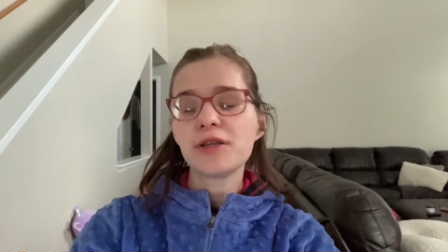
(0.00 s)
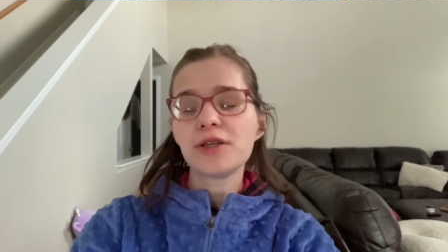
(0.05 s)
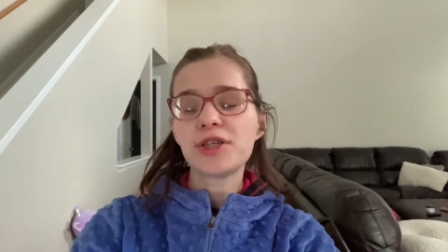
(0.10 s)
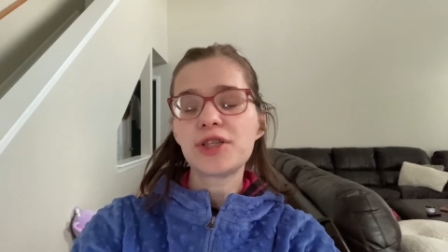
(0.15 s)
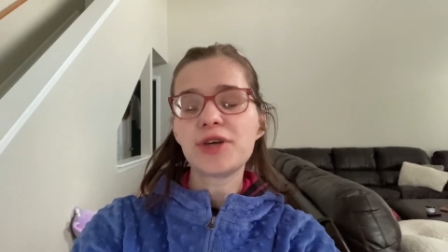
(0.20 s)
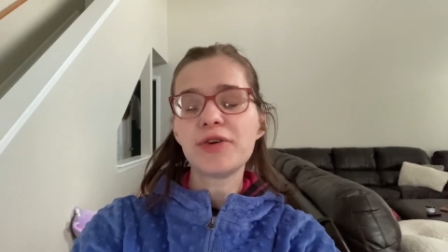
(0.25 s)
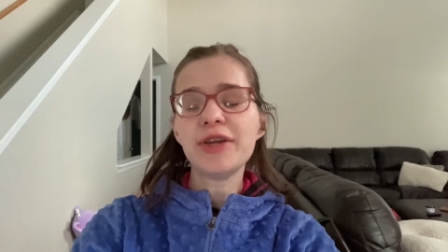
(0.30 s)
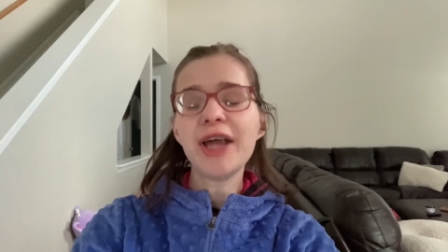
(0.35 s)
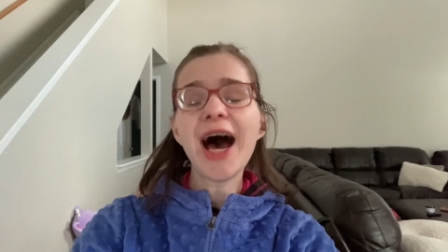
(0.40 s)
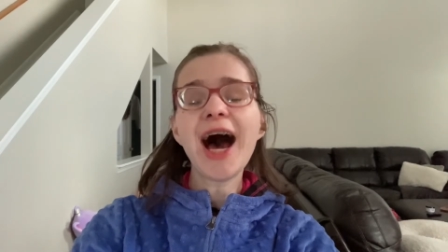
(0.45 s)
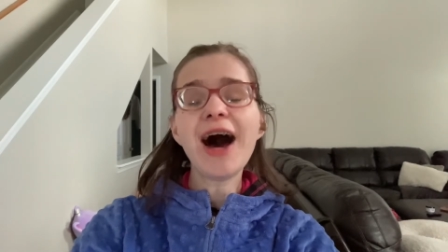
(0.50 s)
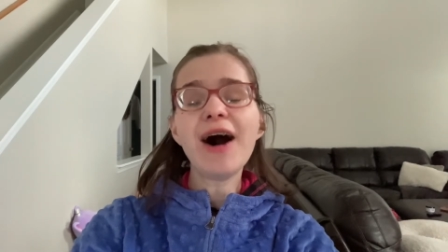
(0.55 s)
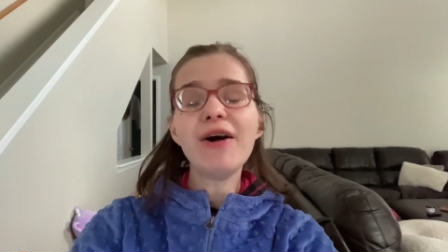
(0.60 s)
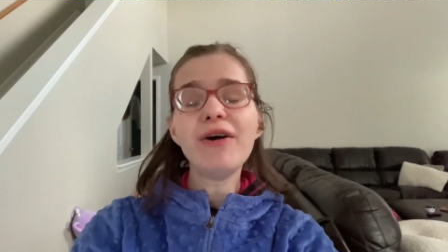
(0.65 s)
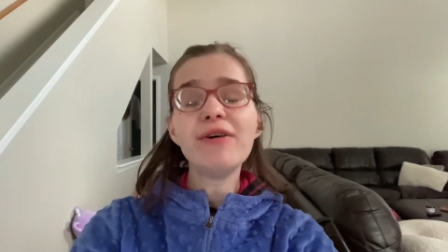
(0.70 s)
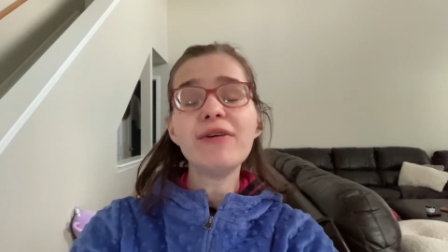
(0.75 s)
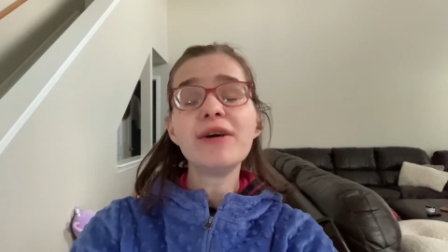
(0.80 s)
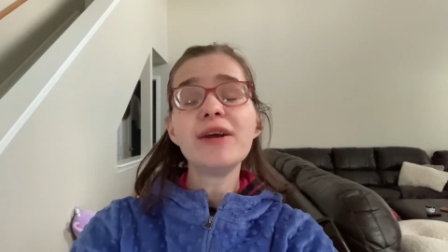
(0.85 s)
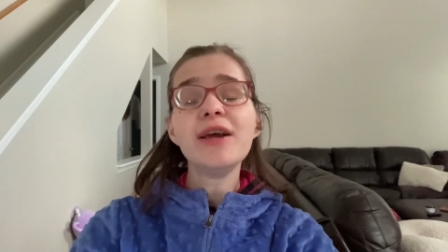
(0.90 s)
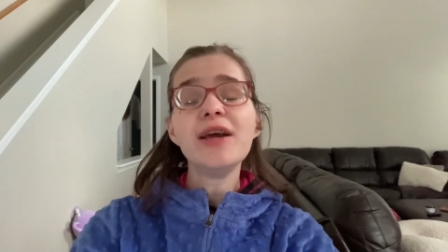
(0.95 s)

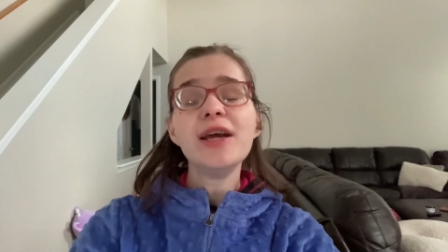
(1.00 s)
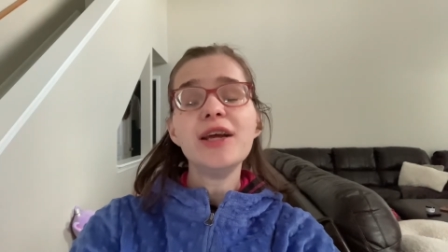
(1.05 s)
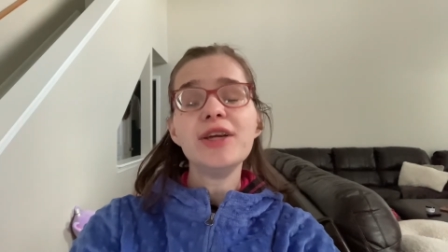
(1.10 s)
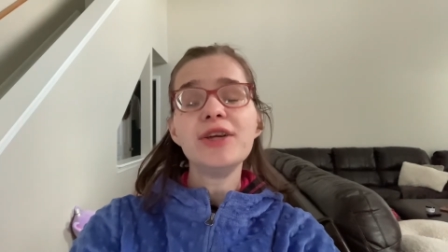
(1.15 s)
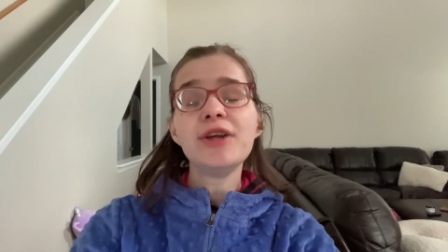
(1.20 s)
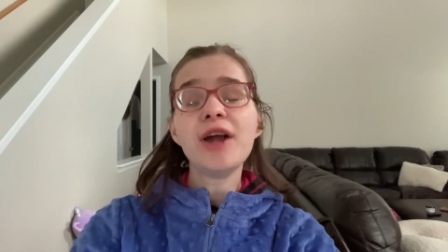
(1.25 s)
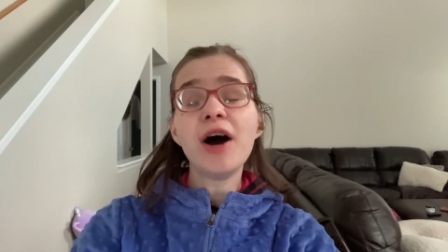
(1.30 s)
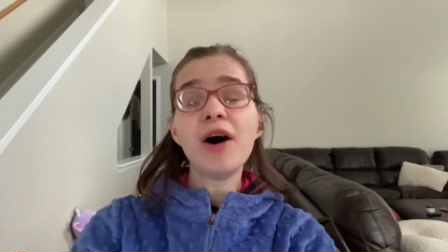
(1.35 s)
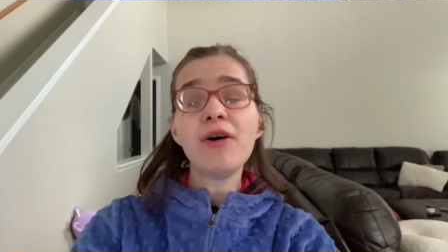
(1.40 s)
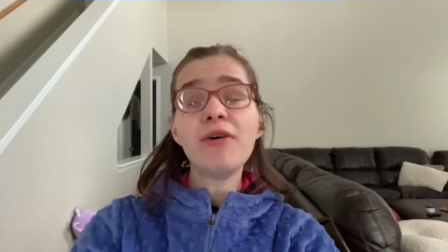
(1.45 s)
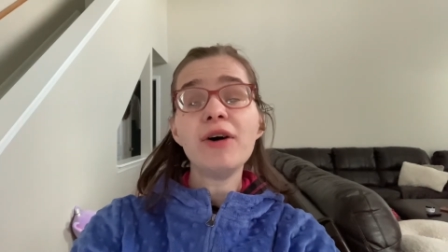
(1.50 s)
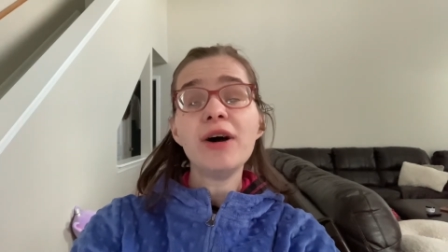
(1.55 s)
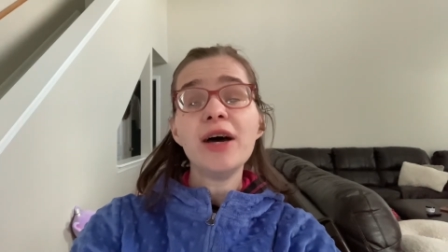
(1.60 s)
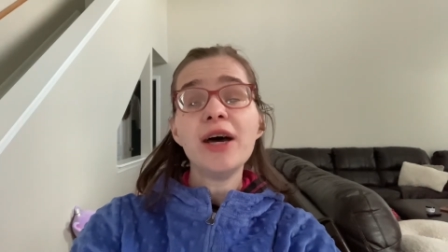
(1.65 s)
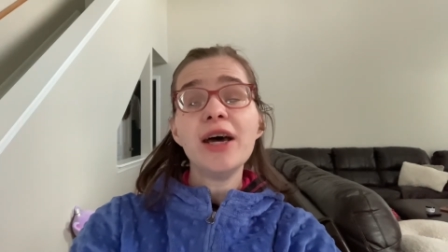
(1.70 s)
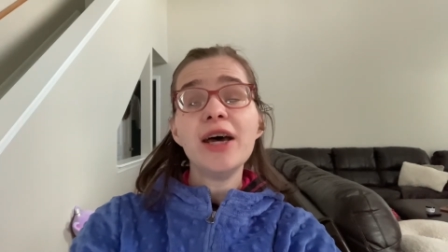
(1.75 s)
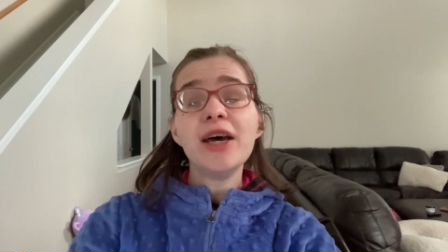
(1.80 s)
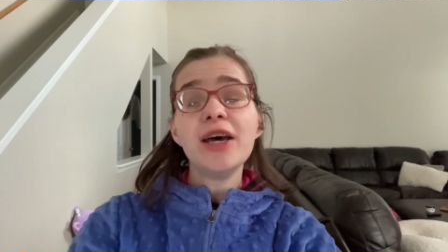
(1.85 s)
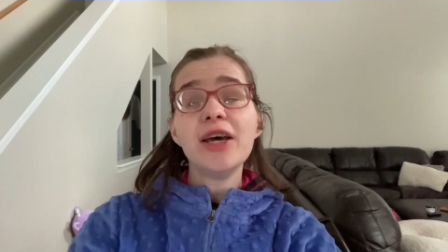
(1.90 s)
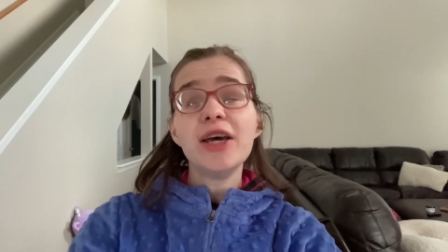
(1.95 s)
now, you know,
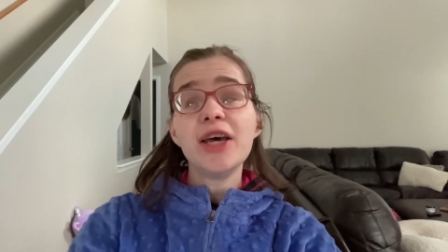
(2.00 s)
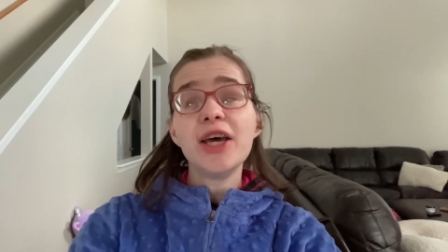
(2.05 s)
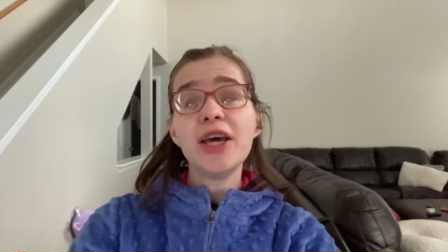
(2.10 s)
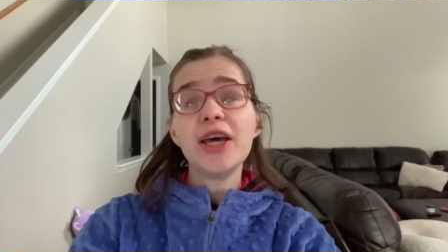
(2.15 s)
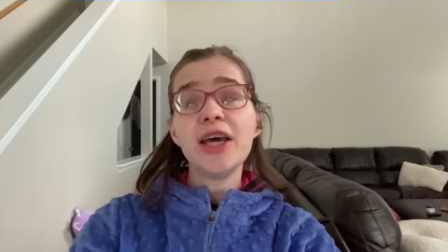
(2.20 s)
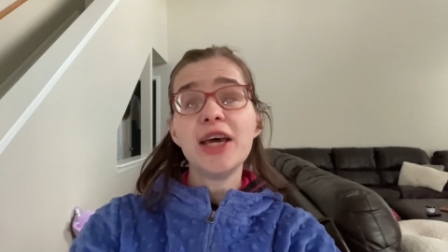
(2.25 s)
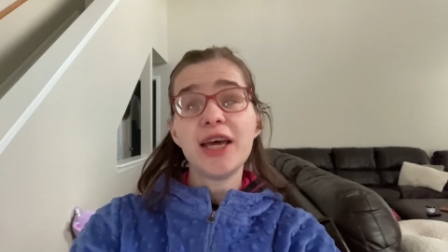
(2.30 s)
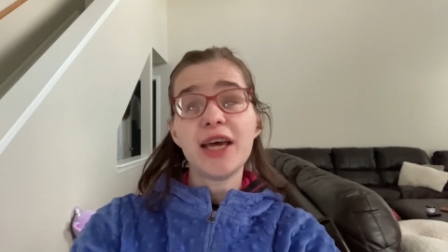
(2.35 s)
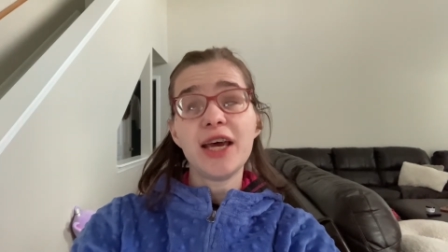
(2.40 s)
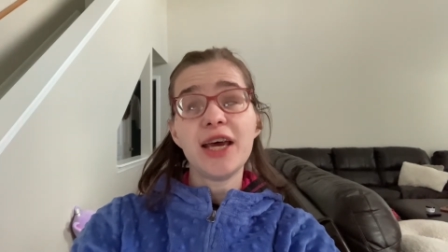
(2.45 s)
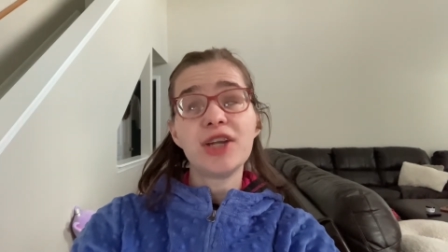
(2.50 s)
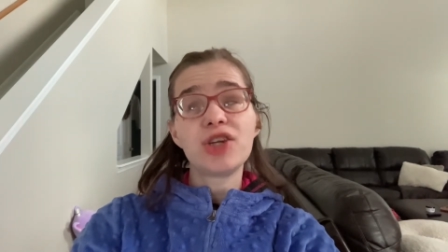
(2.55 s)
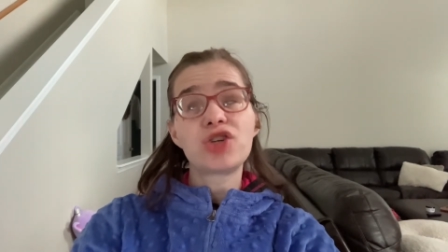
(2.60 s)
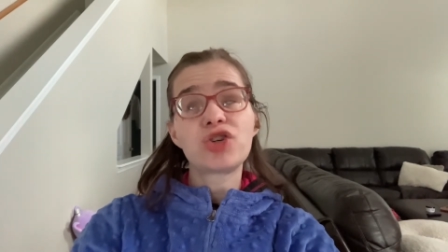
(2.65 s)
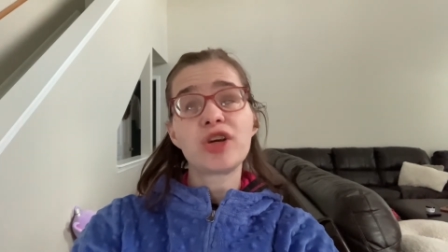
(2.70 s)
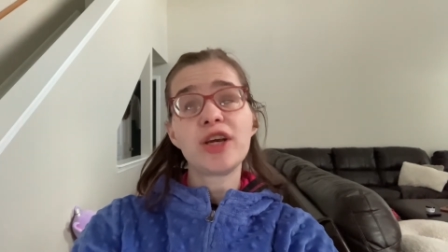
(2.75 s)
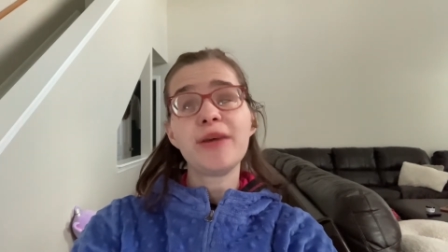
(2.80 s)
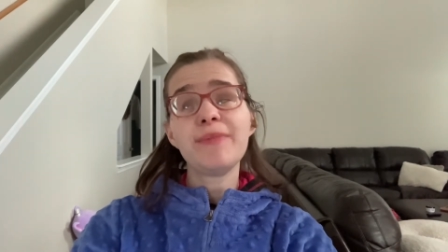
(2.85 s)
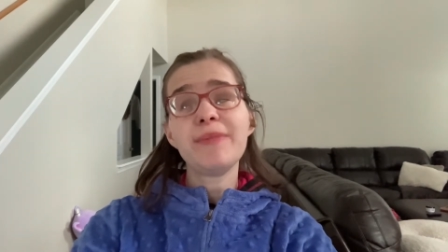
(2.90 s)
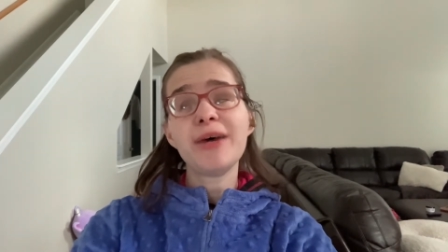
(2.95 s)

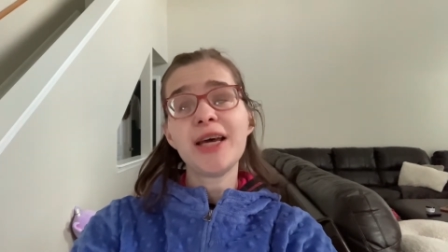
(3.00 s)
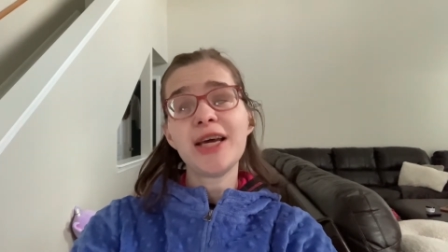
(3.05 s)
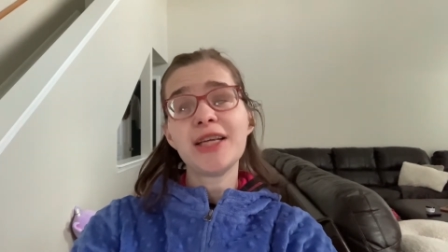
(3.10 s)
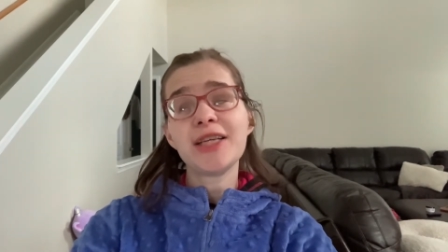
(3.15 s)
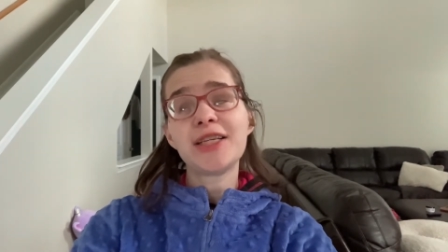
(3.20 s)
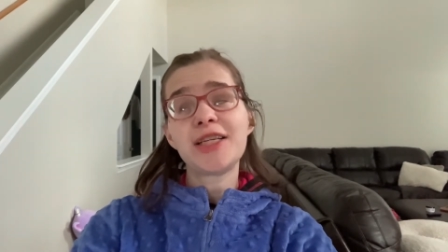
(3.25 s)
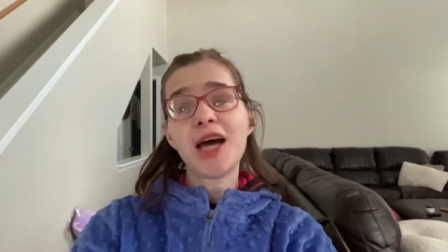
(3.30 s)
treatment